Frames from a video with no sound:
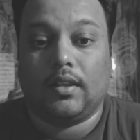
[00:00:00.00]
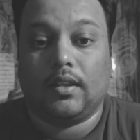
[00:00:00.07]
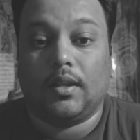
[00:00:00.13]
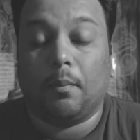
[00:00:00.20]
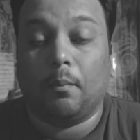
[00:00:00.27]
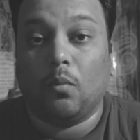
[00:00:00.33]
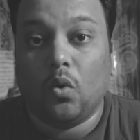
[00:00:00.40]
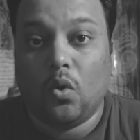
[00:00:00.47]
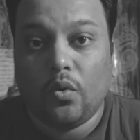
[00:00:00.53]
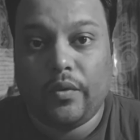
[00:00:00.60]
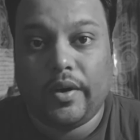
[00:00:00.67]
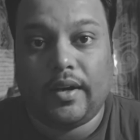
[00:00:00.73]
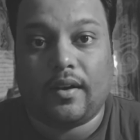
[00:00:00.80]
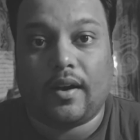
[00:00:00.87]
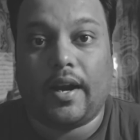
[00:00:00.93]
The more
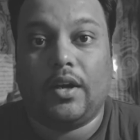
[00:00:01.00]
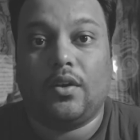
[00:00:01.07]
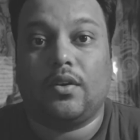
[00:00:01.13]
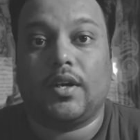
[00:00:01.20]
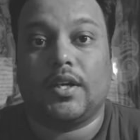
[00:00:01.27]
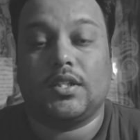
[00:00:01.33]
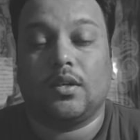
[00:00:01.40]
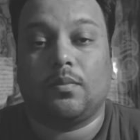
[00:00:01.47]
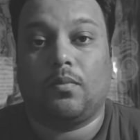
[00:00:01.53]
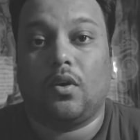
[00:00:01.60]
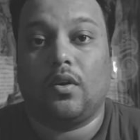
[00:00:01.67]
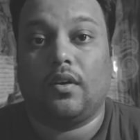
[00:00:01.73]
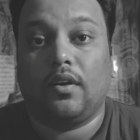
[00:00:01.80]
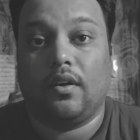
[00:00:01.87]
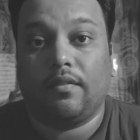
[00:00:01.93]
we try to touch
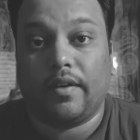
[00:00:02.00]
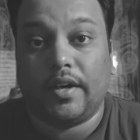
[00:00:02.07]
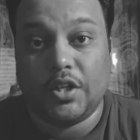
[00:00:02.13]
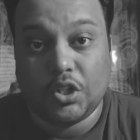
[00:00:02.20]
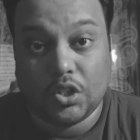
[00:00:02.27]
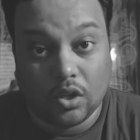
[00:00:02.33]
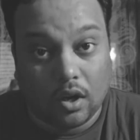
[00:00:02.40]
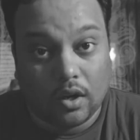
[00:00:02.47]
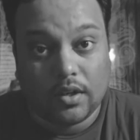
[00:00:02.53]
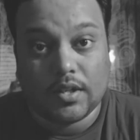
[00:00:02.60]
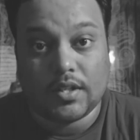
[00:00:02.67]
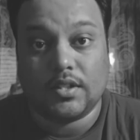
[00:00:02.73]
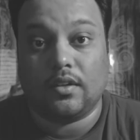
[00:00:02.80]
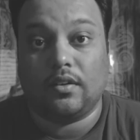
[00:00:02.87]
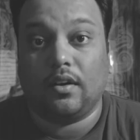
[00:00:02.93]
upon different
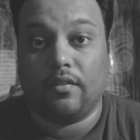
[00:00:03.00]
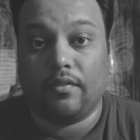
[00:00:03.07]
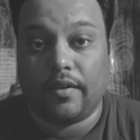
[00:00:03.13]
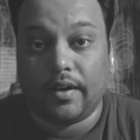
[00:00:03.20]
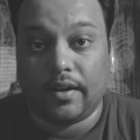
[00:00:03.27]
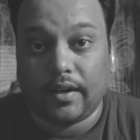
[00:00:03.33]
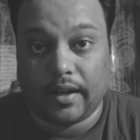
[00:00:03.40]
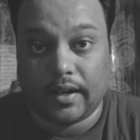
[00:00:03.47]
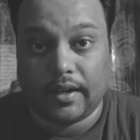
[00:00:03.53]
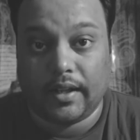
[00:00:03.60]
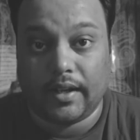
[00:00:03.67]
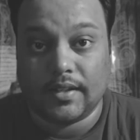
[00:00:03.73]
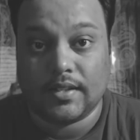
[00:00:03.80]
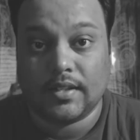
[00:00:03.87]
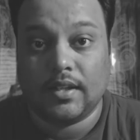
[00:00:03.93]
genres or different
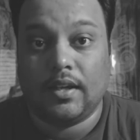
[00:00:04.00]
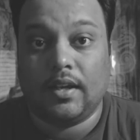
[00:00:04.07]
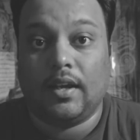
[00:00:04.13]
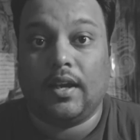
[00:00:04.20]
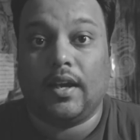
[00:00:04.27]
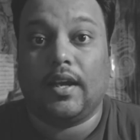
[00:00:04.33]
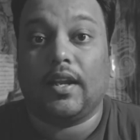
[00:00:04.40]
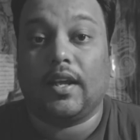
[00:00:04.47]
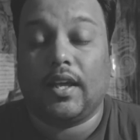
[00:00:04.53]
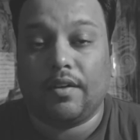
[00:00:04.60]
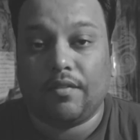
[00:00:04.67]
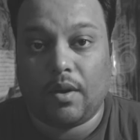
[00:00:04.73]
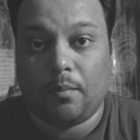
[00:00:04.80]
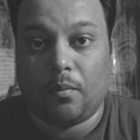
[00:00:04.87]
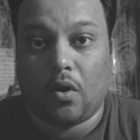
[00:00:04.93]
techniques in a
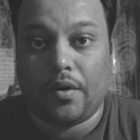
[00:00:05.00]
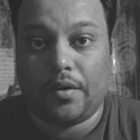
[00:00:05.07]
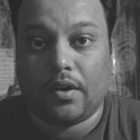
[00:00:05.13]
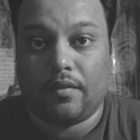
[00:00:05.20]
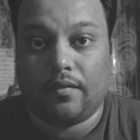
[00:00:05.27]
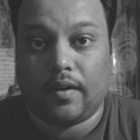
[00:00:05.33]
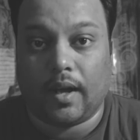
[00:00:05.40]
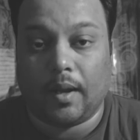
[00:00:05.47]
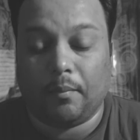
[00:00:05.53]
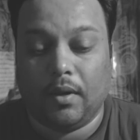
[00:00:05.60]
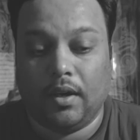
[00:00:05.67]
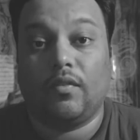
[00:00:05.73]
given point of time,